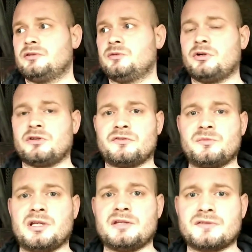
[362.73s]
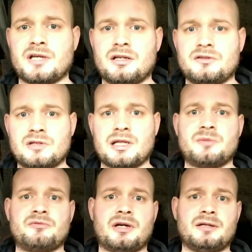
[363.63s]
who works for me, started as a
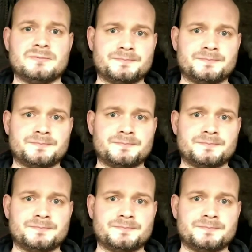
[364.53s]
labourer,